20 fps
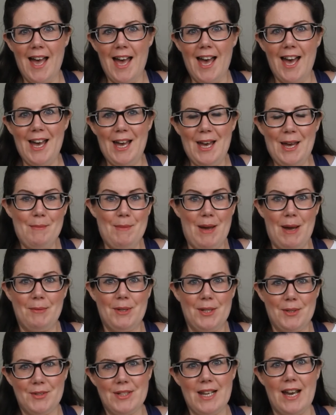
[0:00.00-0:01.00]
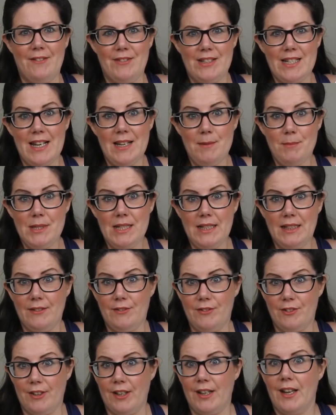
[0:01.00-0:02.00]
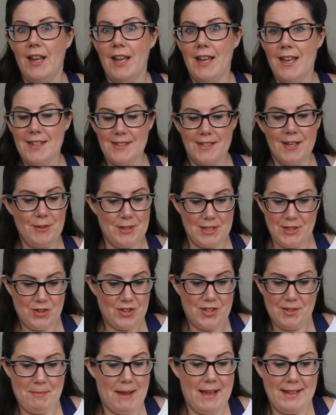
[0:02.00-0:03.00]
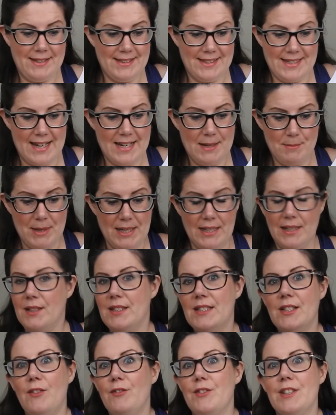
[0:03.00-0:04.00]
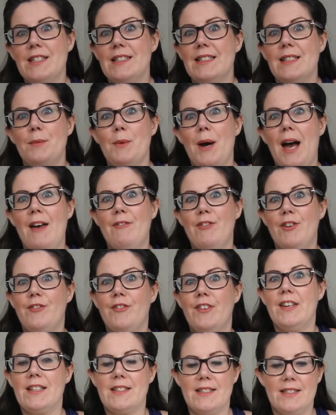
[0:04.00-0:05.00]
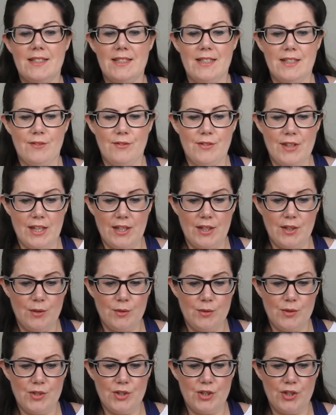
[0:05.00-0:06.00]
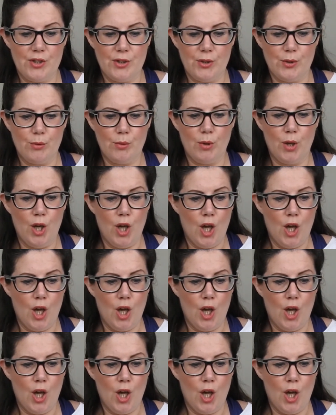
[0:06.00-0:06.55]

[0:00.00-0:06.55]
and we used to have a denim delivery. So it just smells denimy. It's obviously whatever fixative they use to